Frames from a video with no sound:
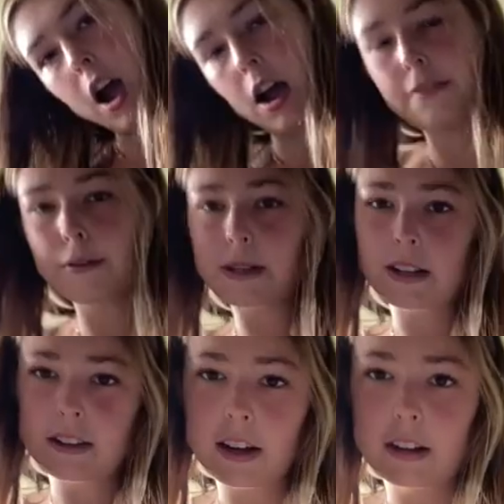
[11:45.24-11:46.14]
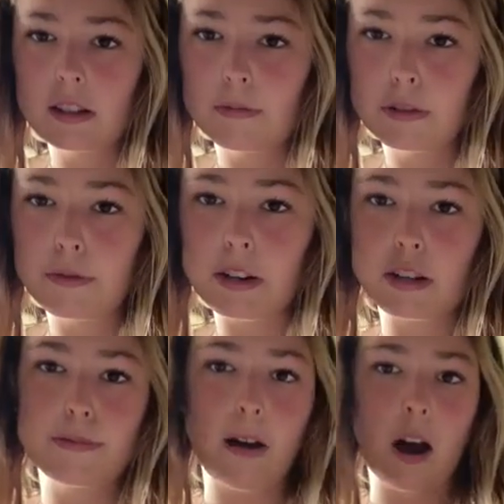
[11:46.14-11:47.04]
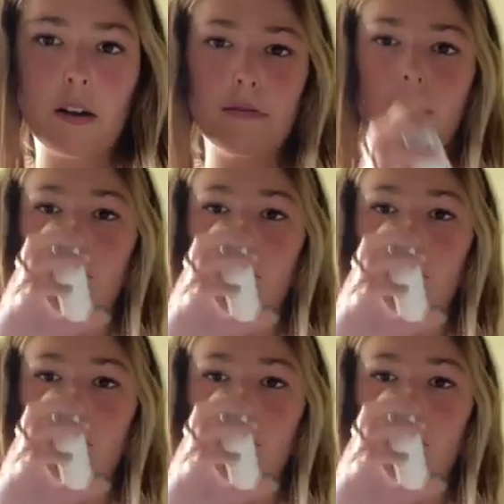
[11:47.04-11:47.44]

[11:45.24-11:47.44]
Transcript: I have to wait 10 seconds in between each puff.